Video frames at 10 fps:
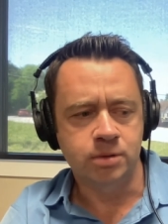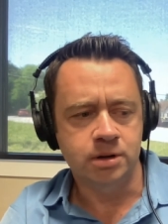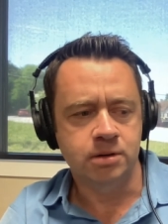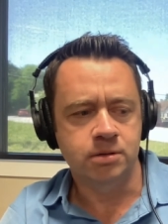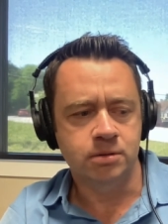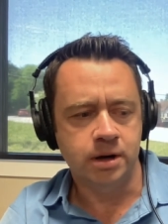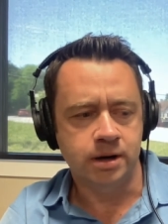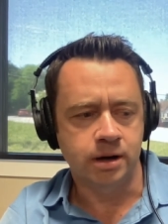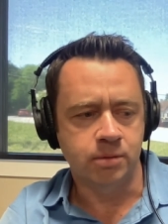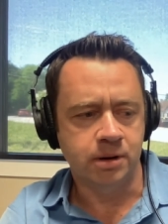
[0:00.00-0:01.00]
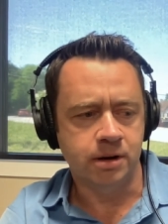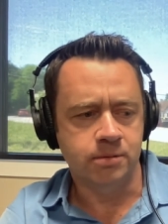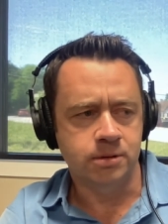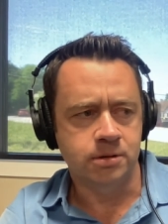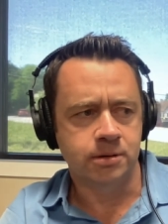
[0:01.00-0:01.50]
We uh, we cut
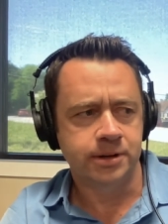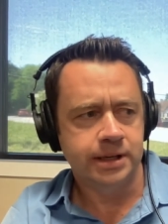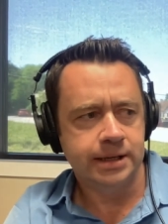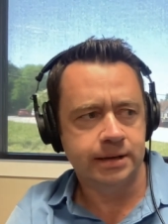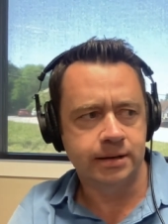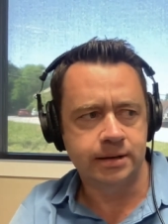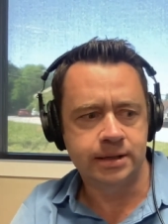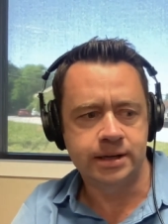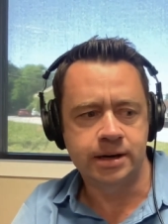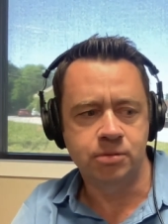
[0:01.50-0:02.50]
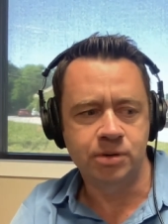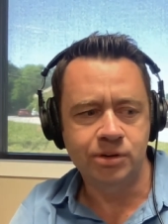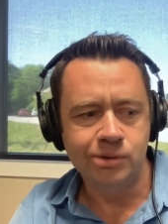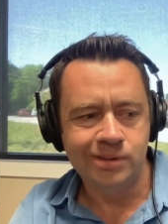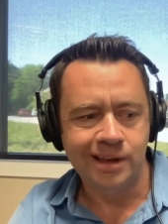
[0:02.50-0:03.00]
and rolled, and uh, we
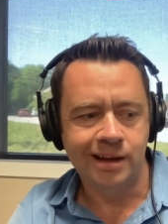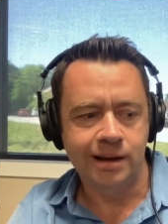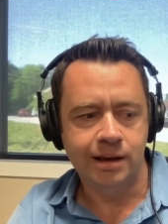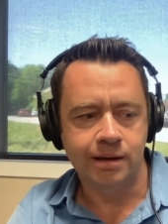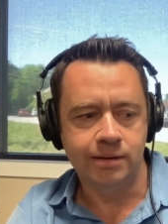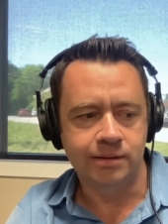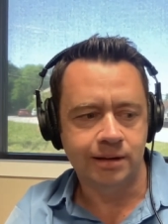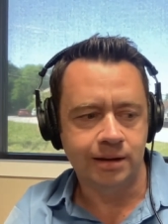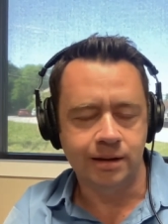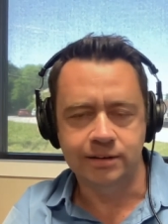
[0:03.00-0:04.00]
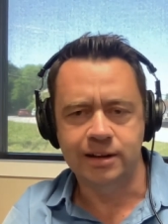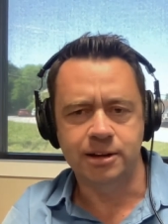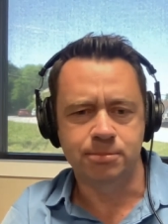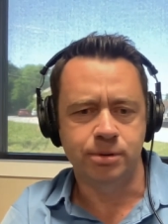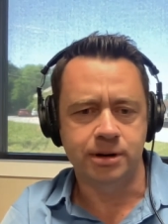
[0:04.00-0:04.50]
use that as a, a,
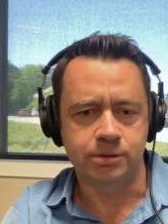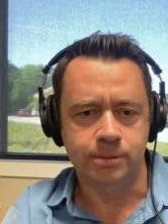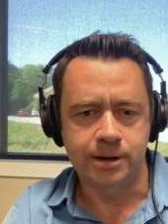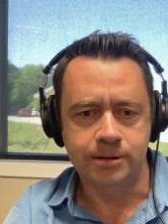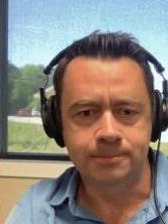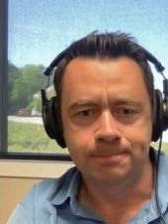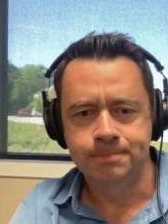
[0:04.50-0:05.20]
selling point as well.